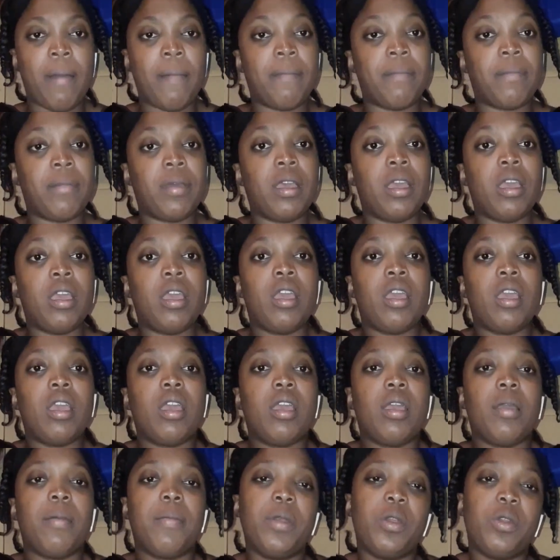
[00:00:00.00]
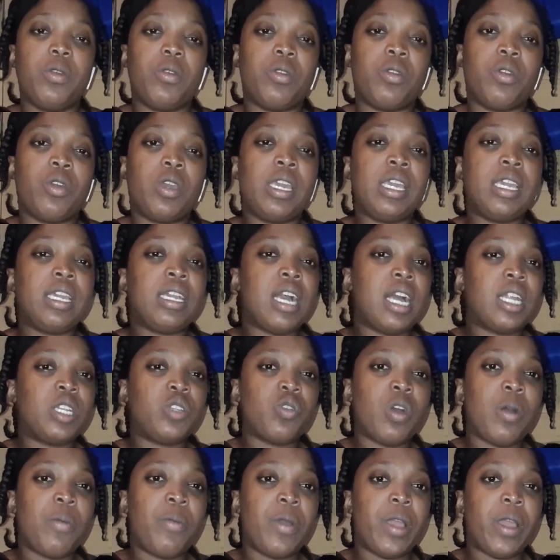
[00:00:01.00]
And I don't know. It got
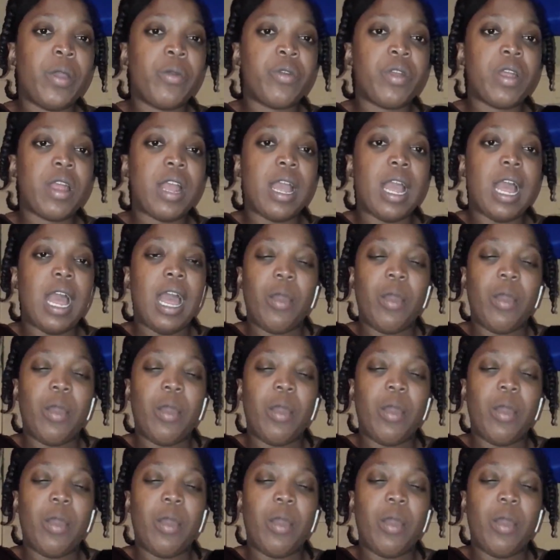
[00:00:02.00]
to a point where